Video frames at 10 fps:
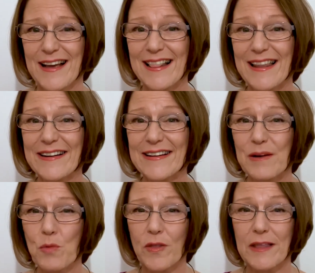
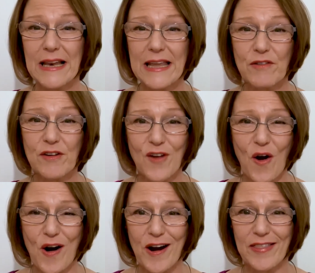Learning what the levers
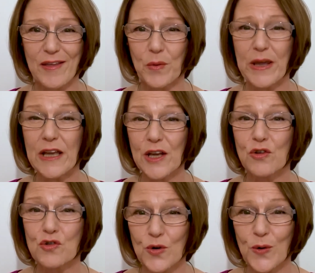are that we can
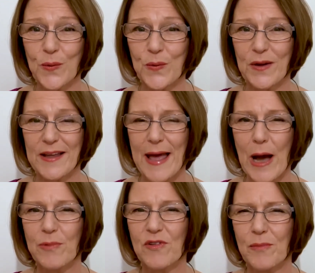control
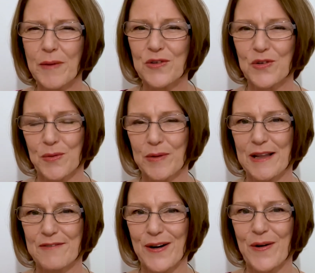helps us make sure we
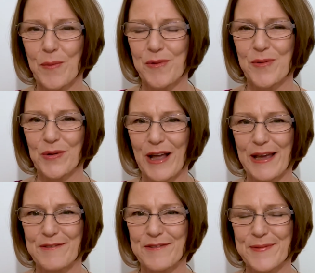live our optimal life.